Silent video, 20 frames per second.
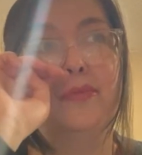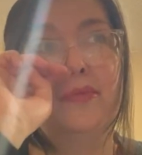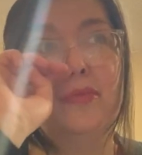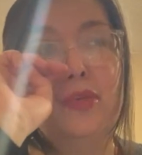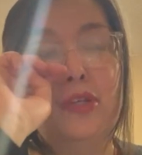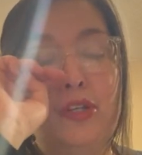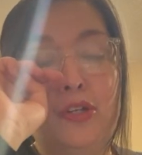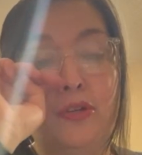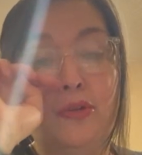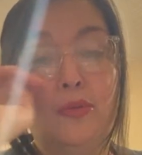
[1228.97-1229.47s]

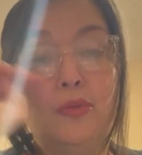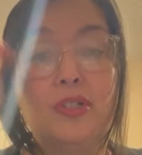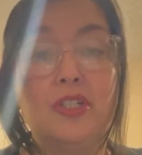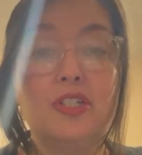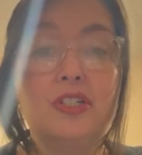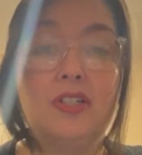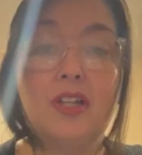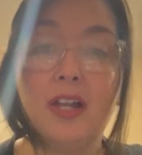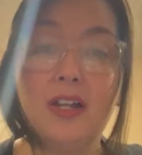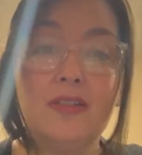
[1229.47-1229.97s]
which
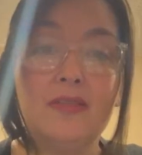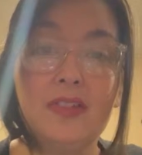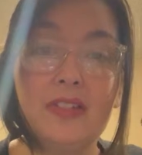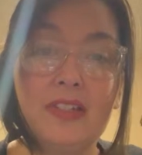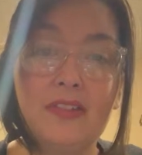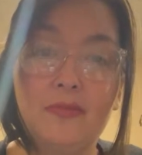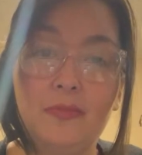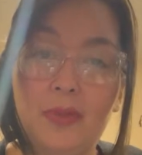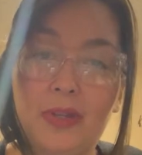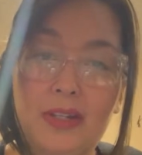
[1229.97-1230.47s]
a lot of us
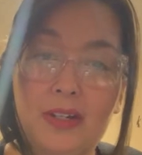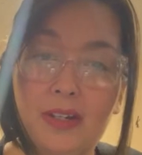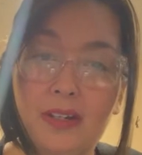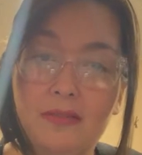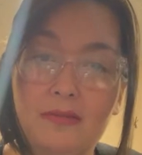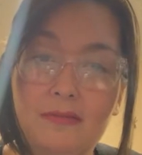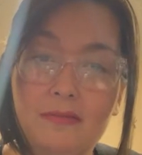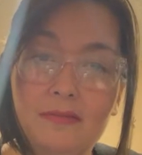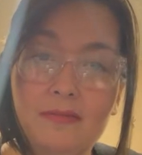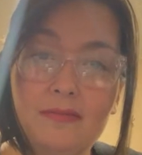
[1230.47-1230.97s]
have been
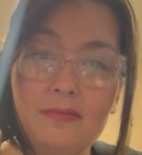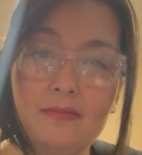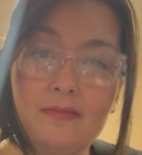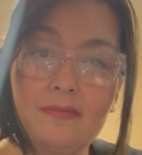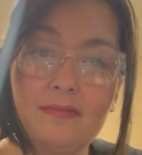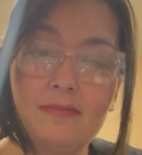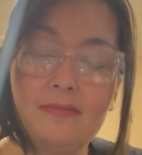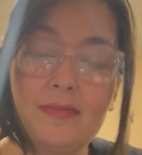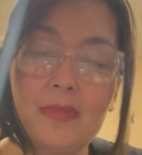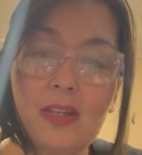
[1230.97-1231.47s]
in.
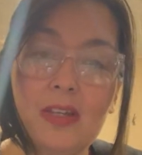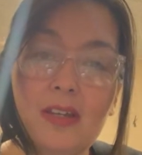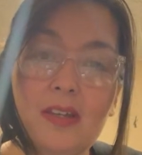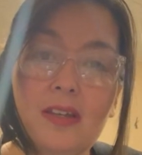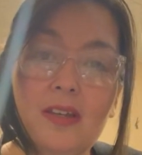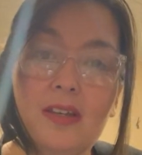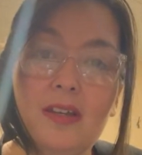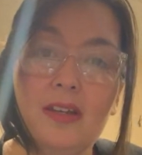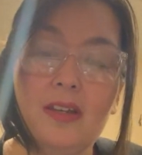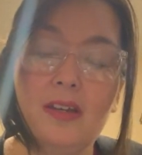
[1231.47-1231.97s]

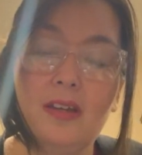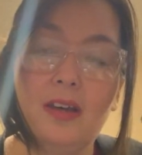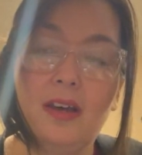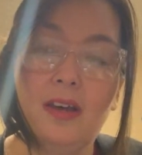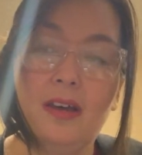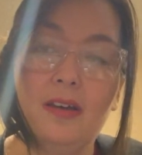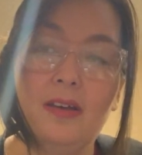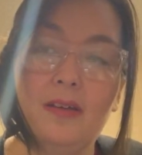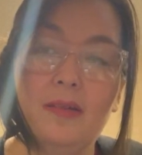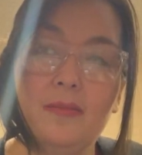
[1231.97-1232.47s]

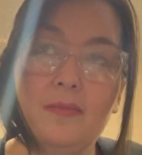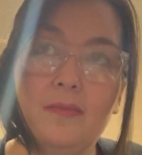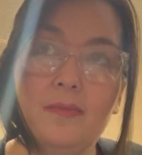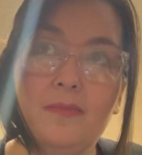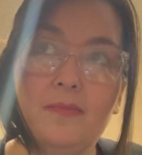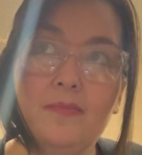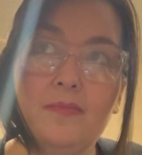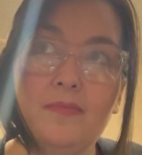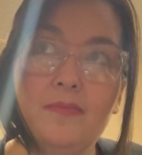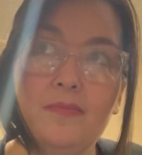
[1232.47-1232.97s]
And